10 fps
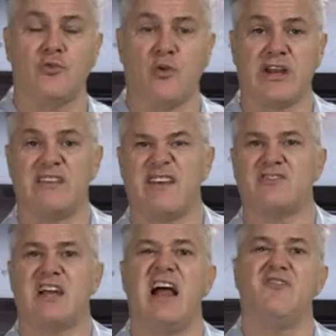to an
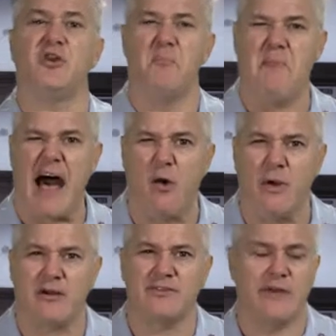organization, kind of on a
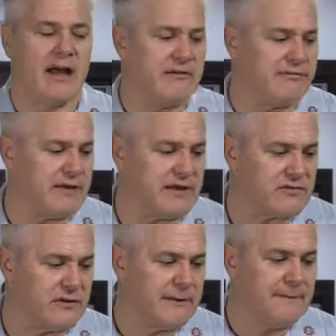malware side of
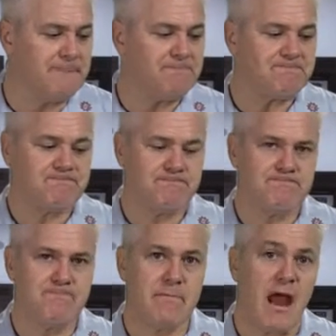things.
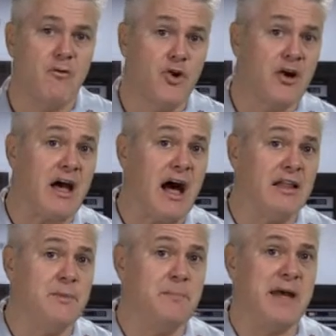I wrote a
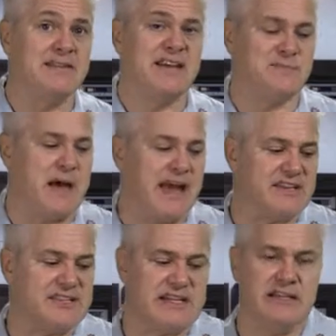column in Pentest
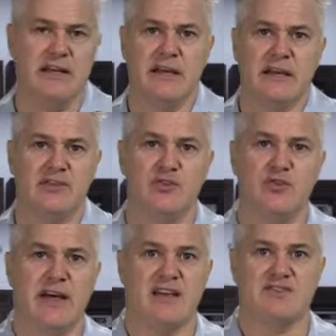Magazine in
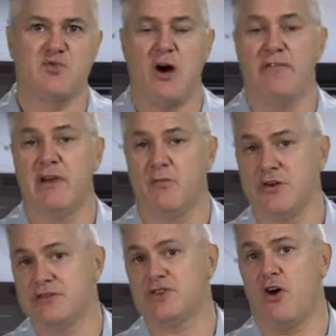2012. It
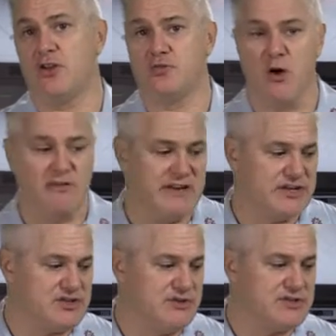was all 12
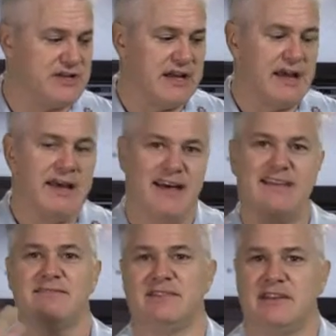issues,
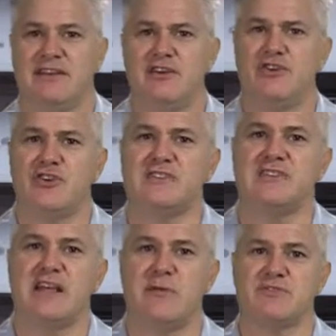and here you can
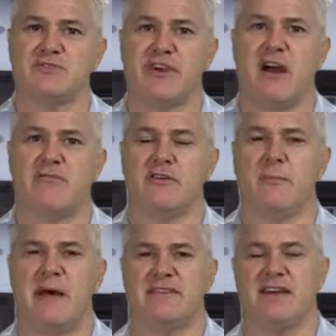see that I was on the cover of
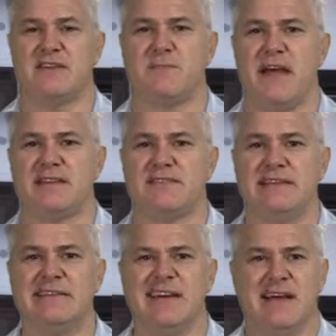the Pentest
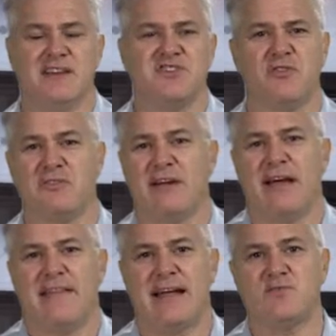Magazine. So
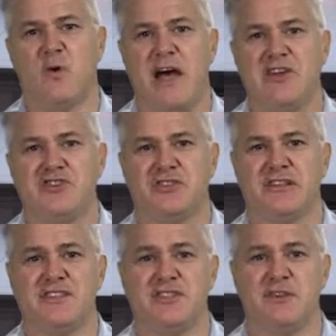that's why you
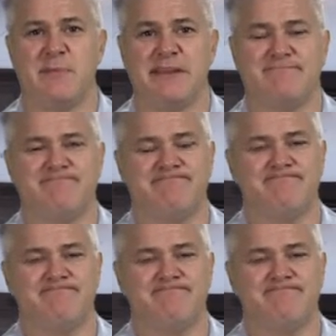should listen to me.